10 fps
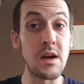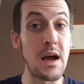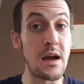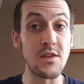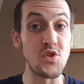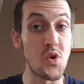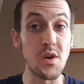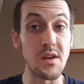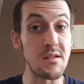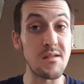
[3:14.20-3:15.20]
I enjoyed
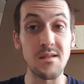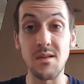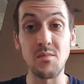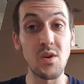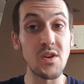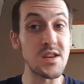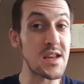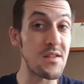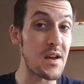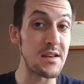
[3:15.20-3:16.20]
it, and I'm not going to
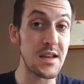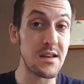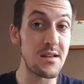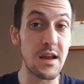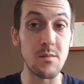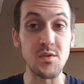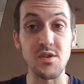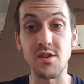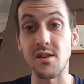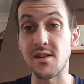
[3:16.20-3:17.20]
say that I didn't. I'm
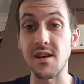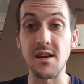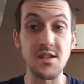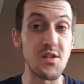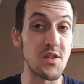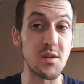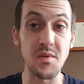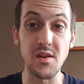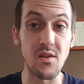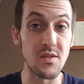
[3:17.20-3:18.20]
just going to say it's not going to
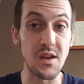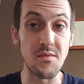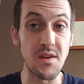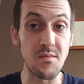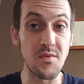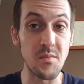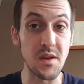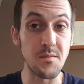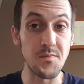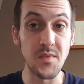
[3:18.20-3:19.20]
be an all-day vape for
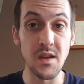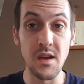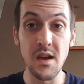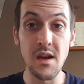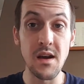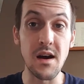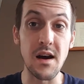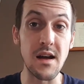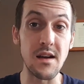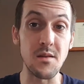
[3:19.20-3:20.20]
me.
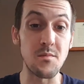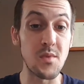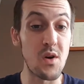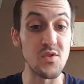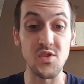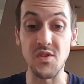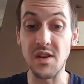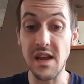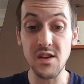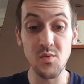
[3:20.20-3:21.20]
On to the
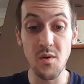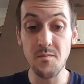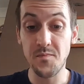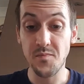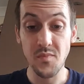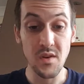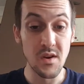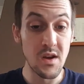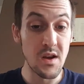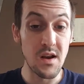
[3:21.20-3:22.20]
next one,
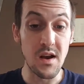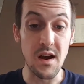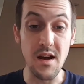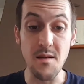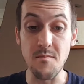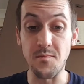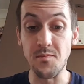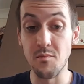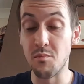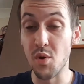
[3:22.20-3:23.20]

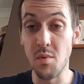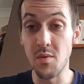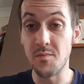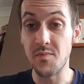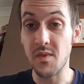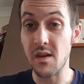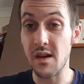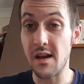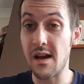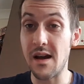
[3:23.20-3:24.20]
Blubble.
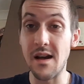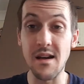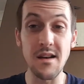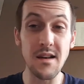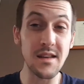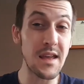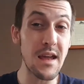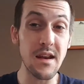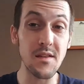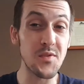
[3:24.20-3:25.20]

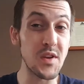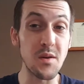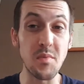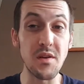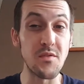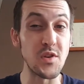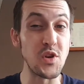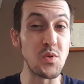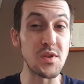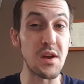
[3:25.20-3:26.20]
Again, I think a bit of a
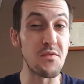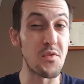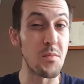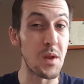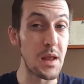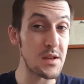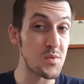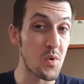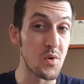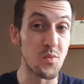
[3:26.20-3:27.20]
U-turn from the last
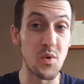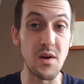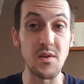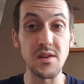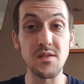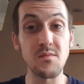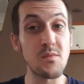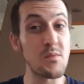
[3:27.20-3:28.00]
one, where it